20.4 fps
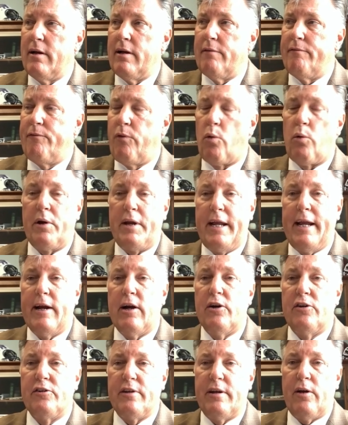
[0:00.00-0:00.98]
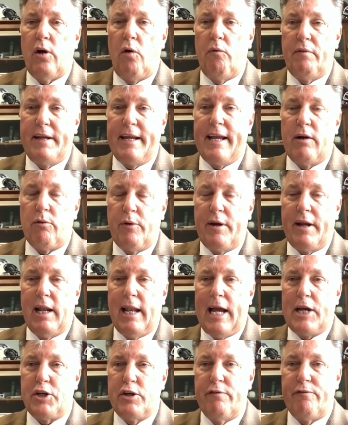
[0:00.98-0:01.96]
4 years, and hopefully get
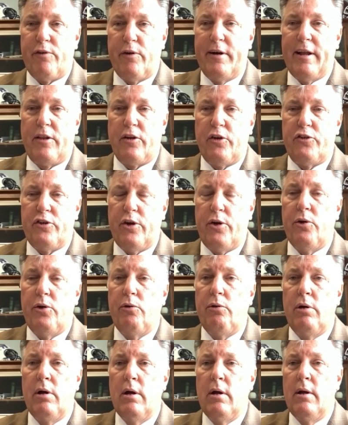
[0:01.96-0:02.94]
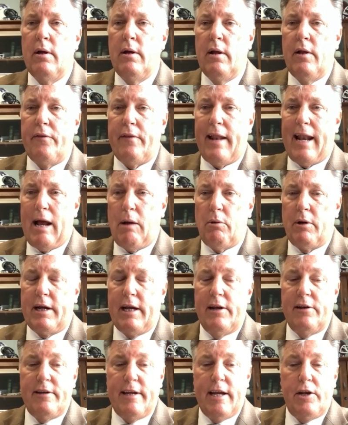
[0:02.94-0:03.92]
re-election for another 2, that I will
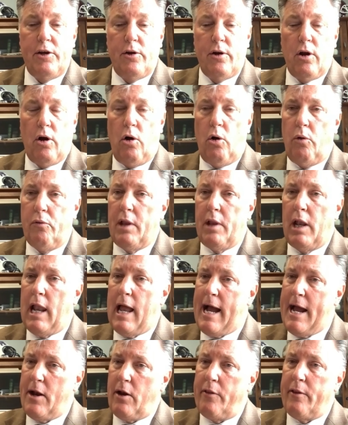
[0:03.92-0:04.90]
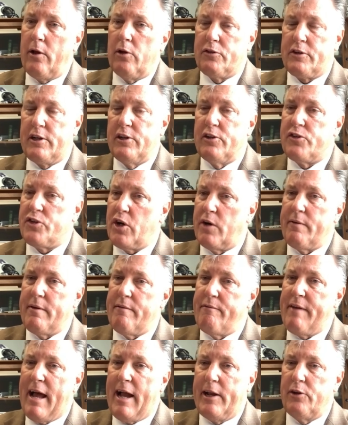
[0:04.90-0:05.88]
continue to hold the line on those conservative
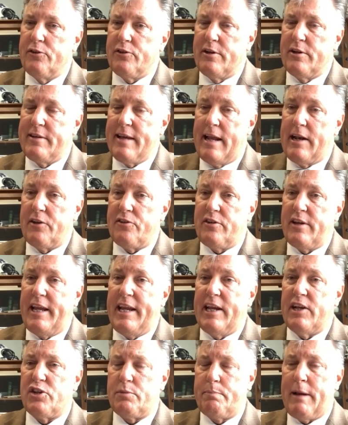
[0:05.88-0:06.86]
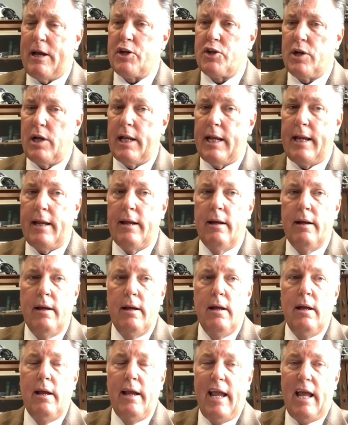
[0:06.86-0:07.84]
values in Tennessee, especially
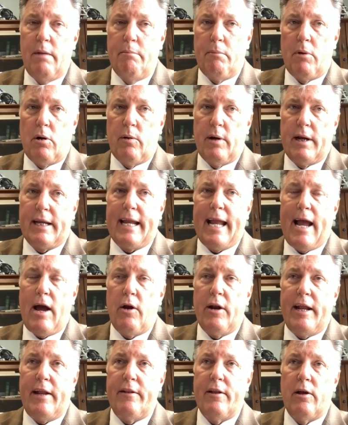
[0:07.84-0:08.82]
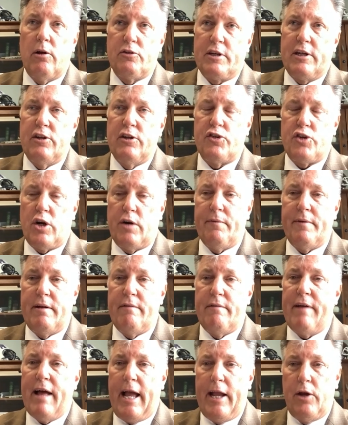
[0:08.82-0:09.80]
in Murray County. Those
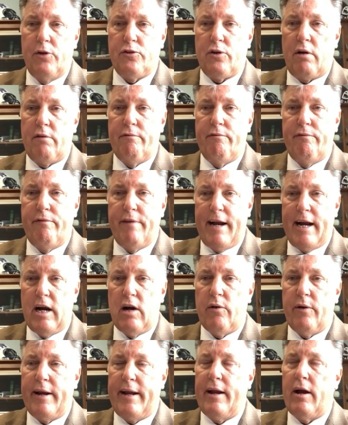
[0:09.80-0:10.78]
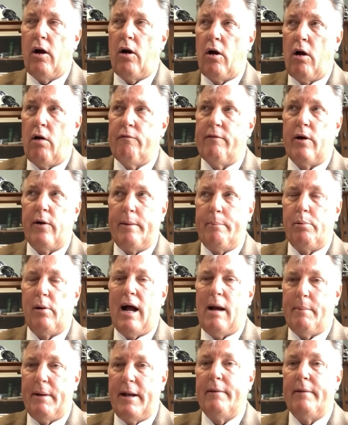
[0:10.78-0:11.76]
conservative values are very
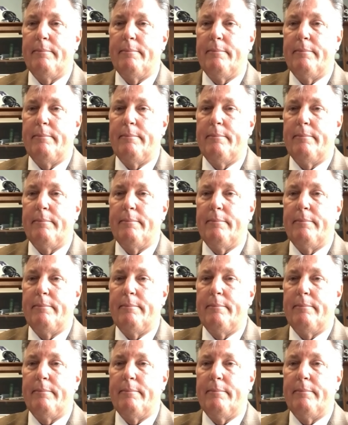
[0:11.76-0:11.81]
prominent.